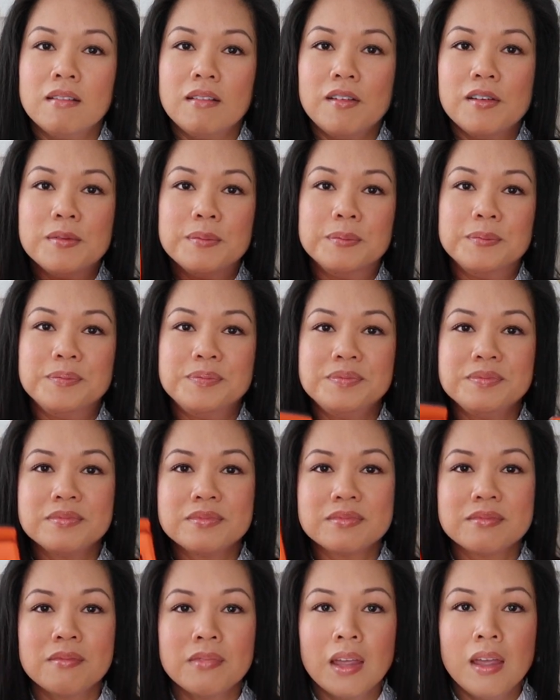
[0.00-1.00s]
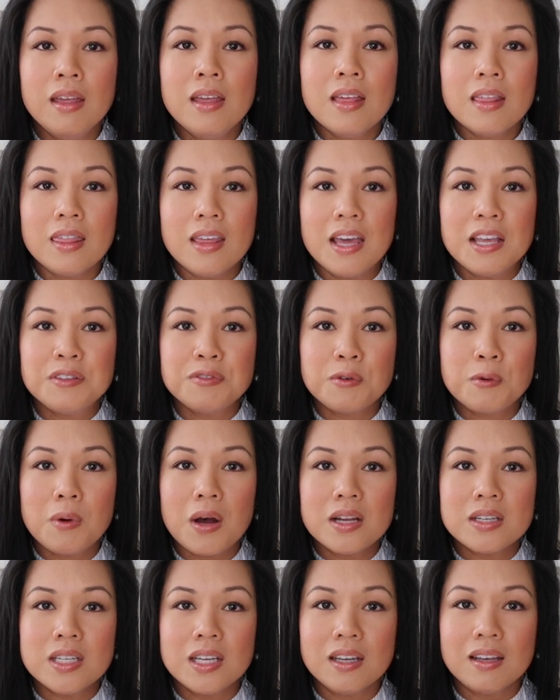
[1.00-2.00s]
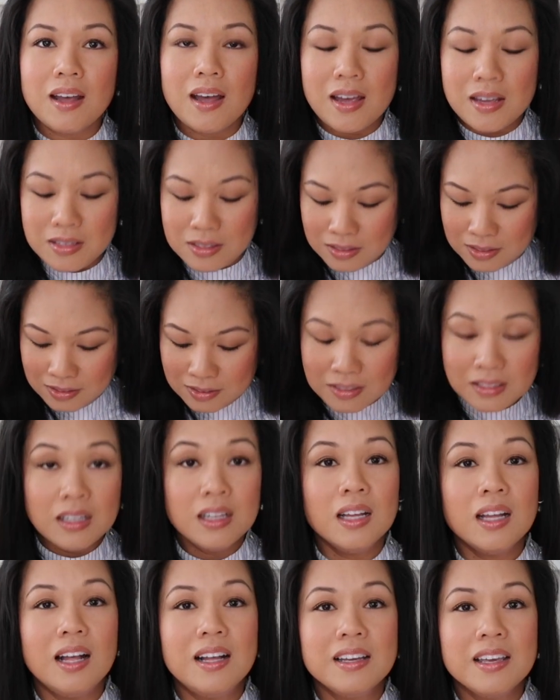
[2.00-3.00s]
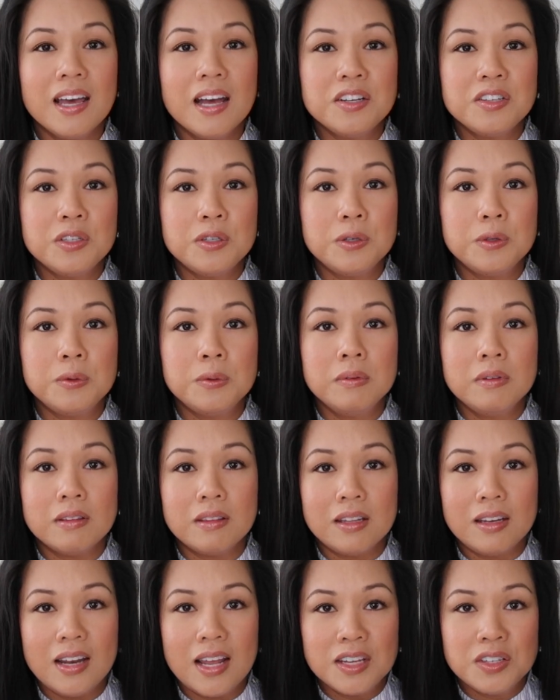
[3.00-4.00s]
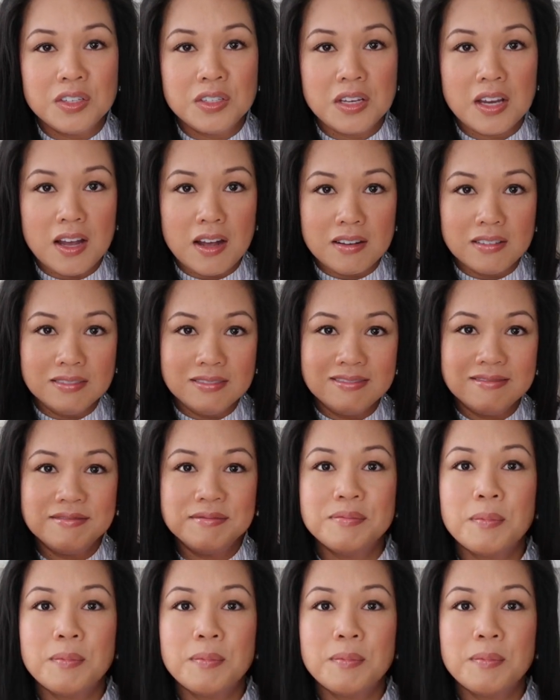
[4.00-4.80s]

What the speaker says: Oh, thanks for watching, guys. I'll catch you in the next show.